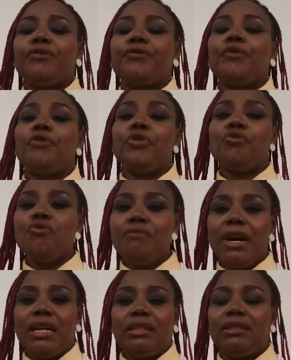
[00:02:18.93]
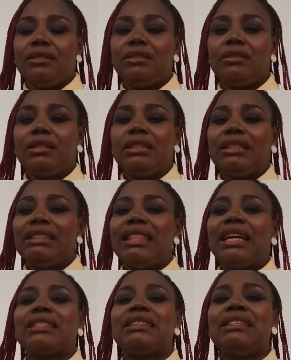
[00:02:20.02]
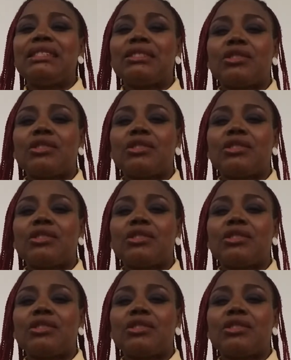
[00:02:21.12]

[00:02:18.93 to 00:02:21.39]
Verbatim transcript: for a woman. That is